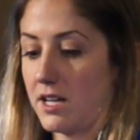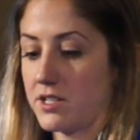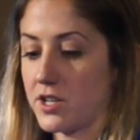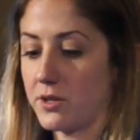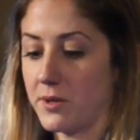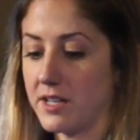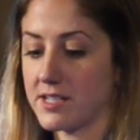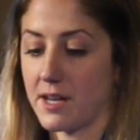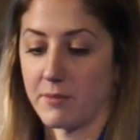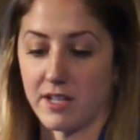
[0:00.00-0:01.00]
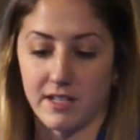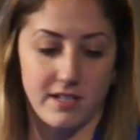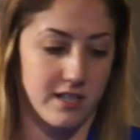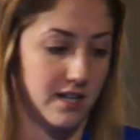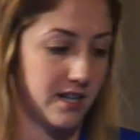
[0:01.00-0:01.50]
So in summary,
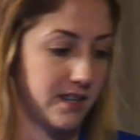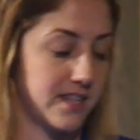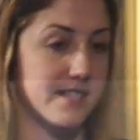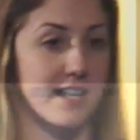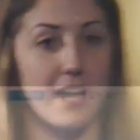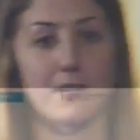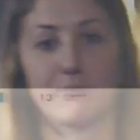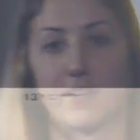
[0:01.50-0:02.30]
the sign-up